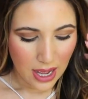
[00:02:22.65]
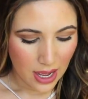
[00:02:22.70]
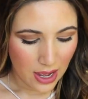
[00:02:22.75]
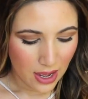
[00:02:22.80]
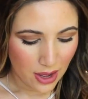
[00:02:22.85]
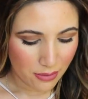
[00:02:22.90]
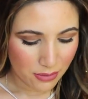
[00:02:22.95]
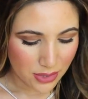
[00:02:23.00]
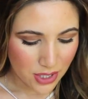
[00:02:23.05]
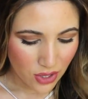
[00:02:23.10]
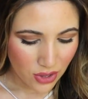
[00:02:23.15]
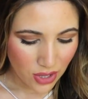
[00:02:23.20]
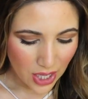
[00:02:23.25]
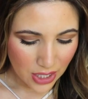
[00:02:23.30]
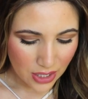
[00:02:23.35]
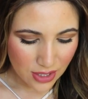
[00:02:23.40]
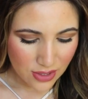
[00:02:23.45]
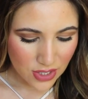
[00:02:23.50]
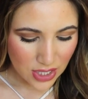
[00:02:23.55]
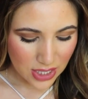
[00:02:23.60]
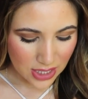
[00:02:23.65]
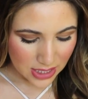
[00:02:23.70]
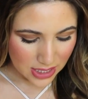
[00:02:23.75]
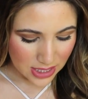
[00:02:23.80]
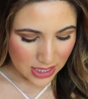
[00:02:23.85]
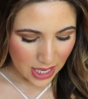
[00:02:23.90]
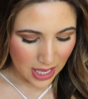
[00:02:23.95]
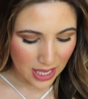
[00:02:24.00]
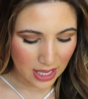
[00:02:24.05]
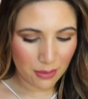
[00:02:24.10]
So thank you to the
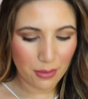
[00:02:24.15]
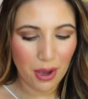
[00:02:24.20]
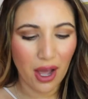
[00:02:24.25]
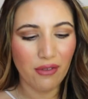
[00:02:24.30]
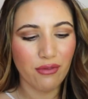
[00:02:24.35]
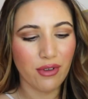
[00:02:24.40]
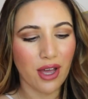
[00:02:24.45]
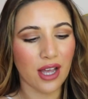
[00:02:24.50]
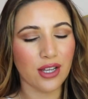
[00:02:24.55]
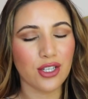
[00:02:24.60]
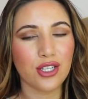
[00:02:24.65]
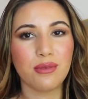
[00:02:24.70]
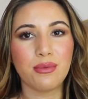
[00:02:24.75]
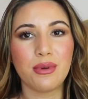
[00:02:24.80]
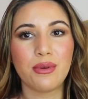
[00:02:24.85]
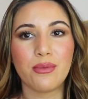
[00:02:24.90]
team. I've actually